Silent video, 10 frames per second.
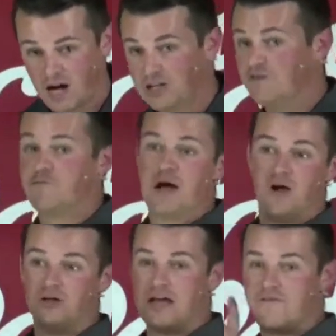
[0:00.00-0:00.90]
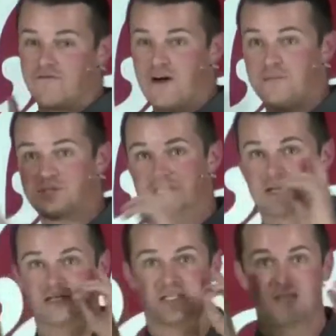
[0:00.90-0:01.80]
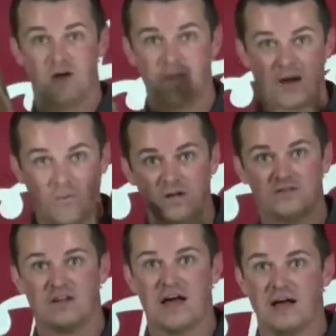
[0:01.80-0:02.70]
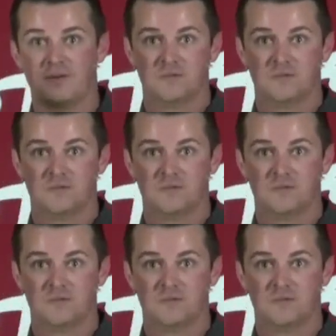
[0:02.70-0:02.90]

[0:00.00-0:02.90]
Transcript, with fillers: I'll live my whole life for him just because I saw him that one time.